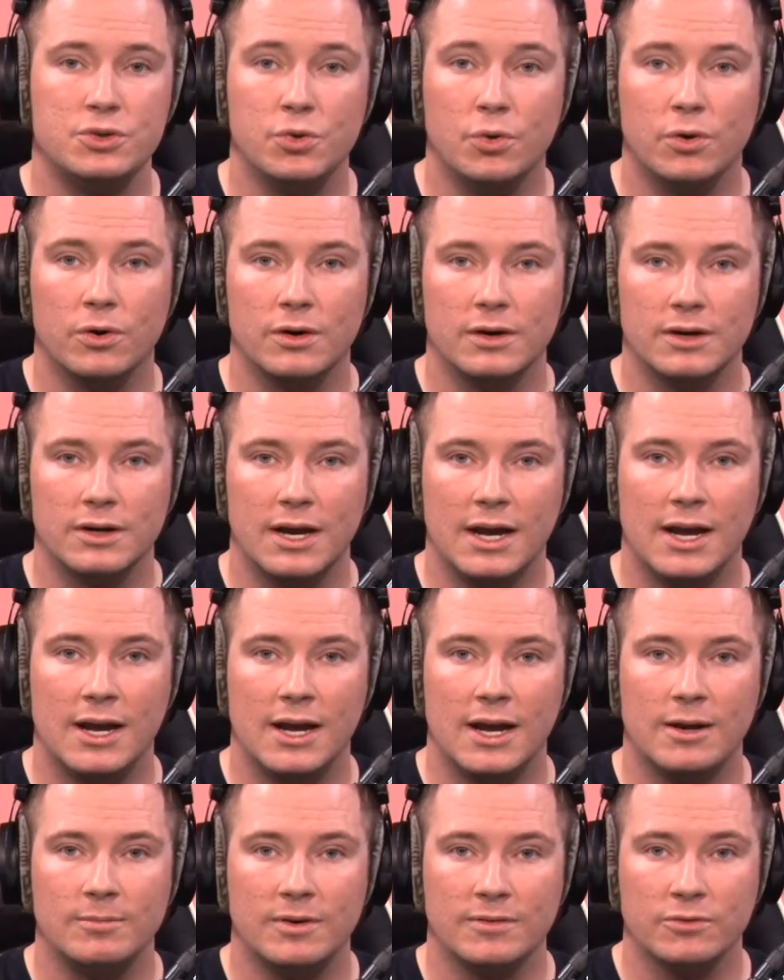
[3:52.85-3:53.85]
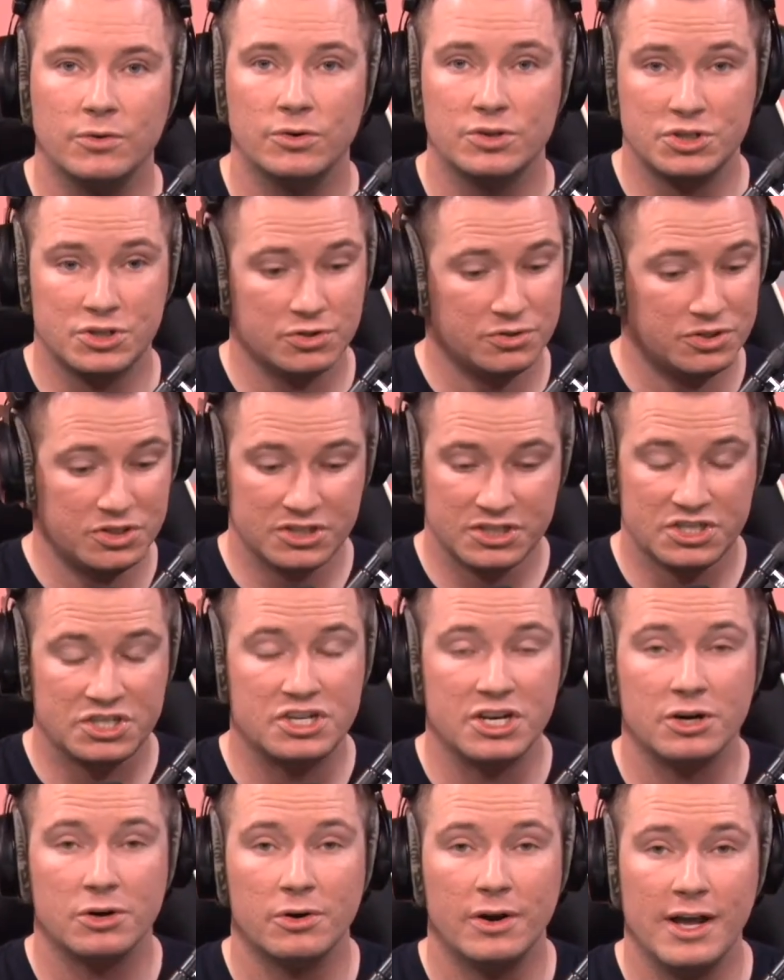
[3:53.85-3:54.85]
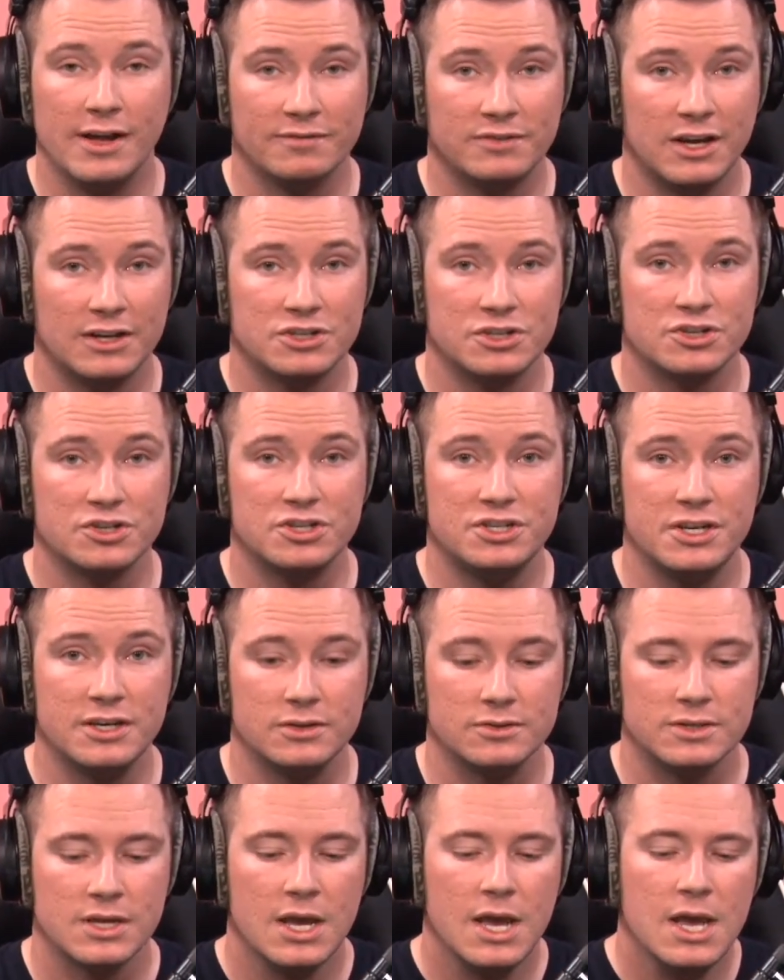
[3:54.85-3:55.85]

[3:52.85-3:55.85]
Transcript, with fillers: your, of course, your just general health, not your shields.